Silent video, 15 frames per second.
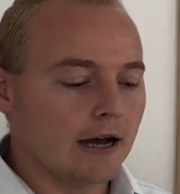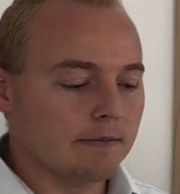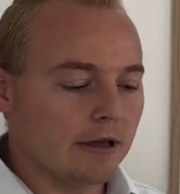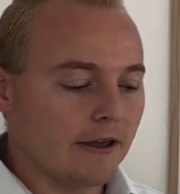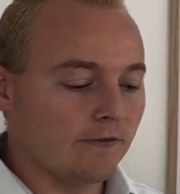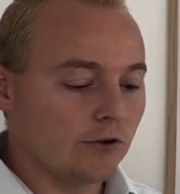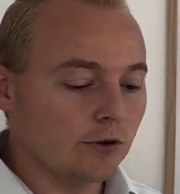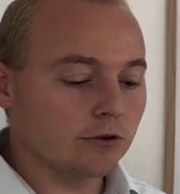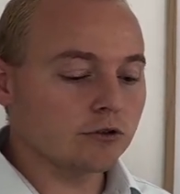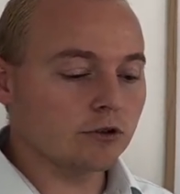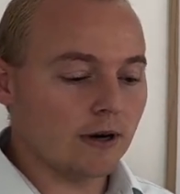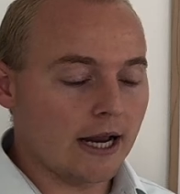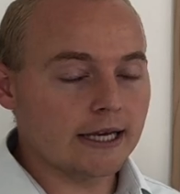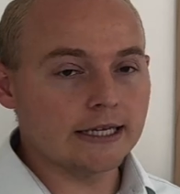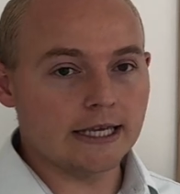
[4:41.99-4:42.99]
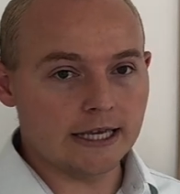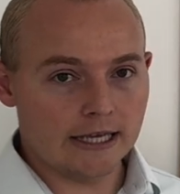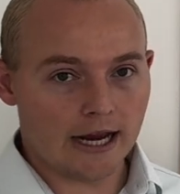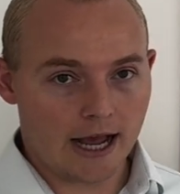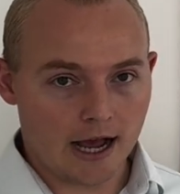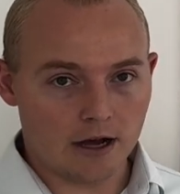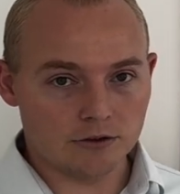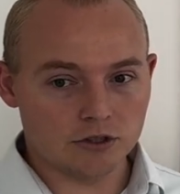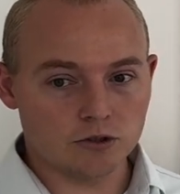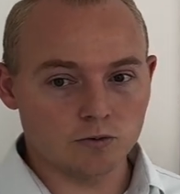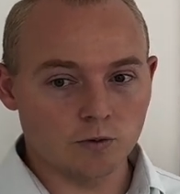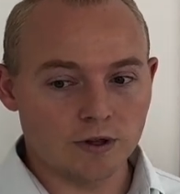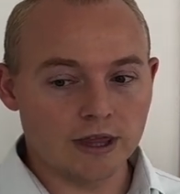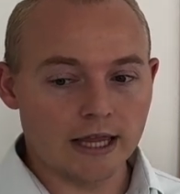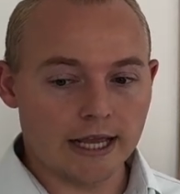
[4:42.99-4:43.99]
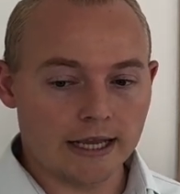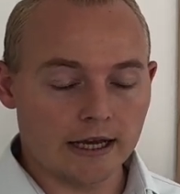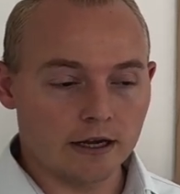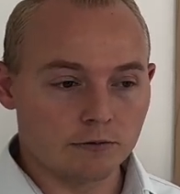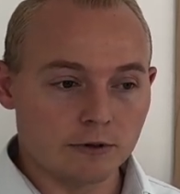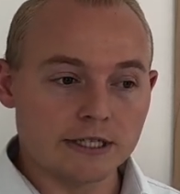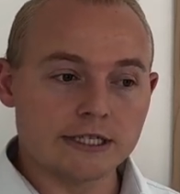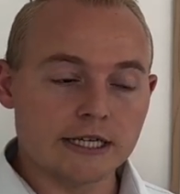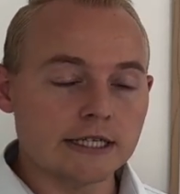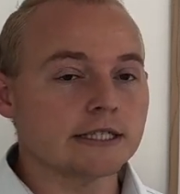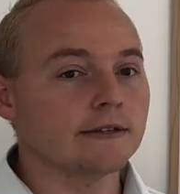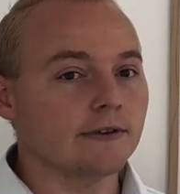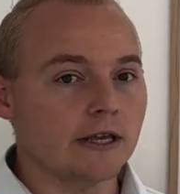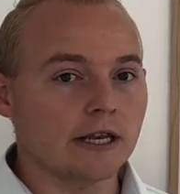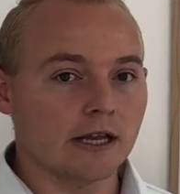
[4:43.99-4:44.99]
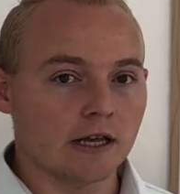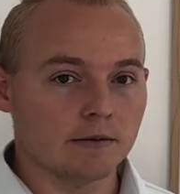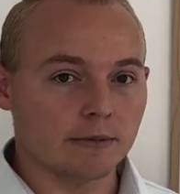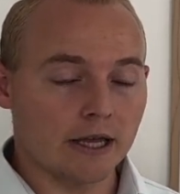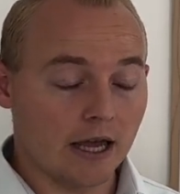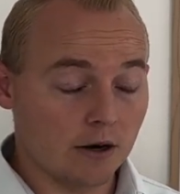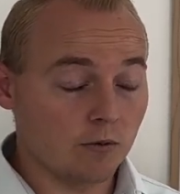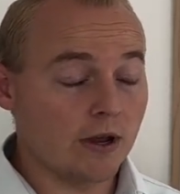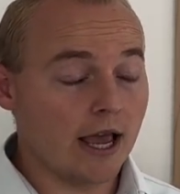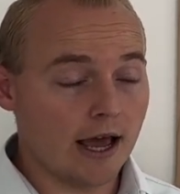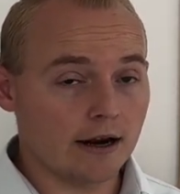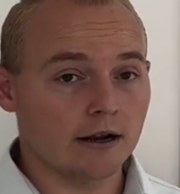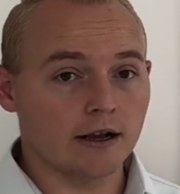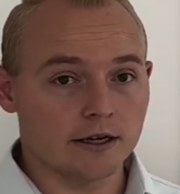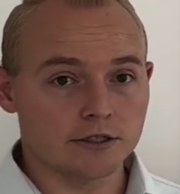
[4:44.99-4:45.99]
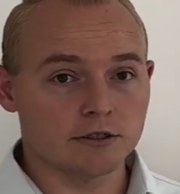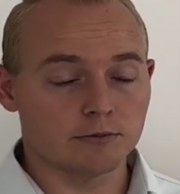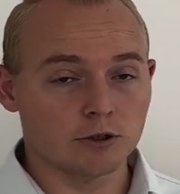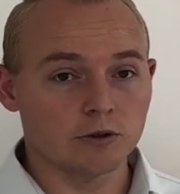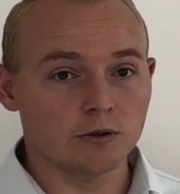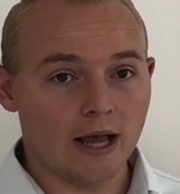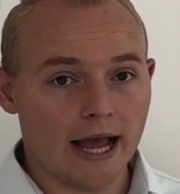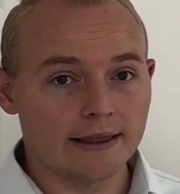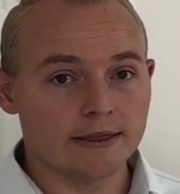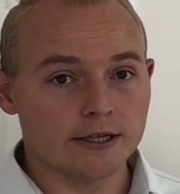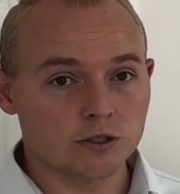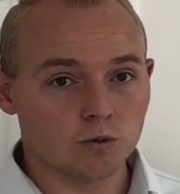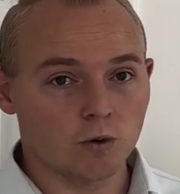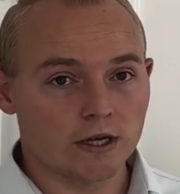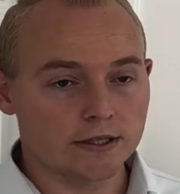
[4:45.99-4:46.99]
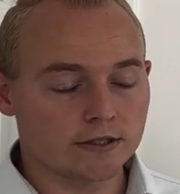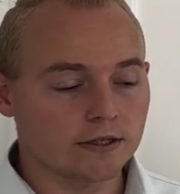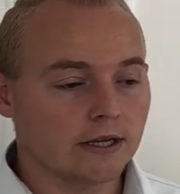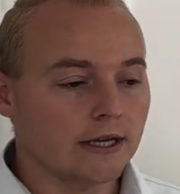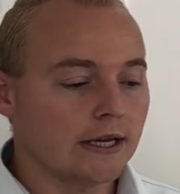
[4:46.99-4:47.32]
If you're trying to heat a house with like a resistive heating element, and we had a customer who had this once,